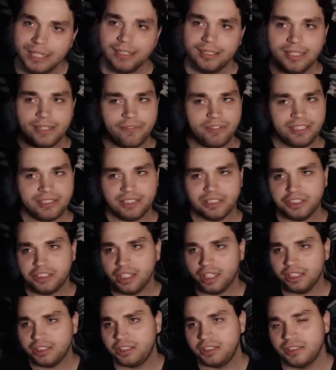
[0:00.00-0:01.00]
leaving
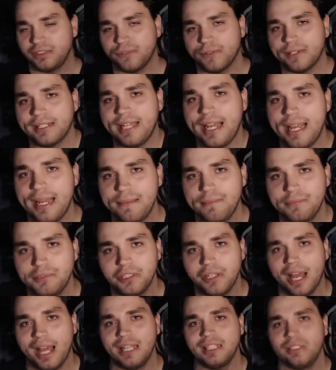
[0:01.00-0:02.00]
suggestions for games
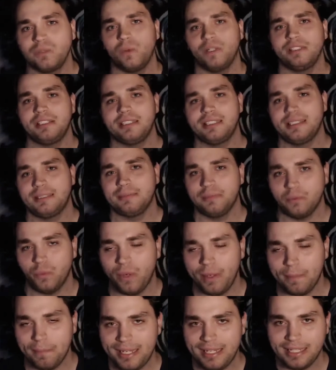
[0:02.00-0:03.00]
you guys want
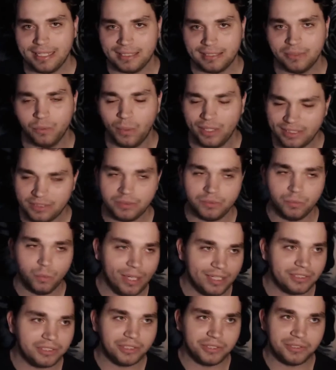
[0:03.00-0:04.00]

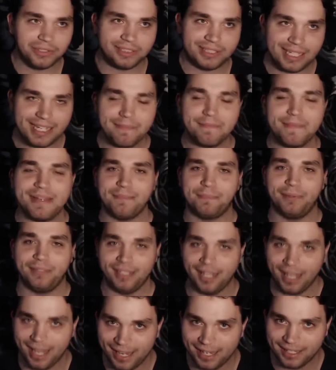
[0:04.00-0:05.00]
to see me
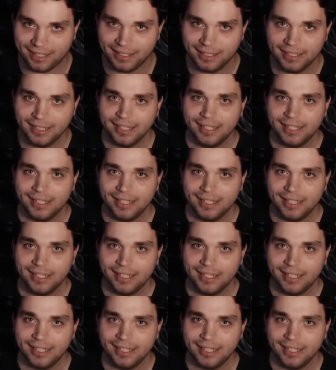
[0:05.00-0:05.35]
play.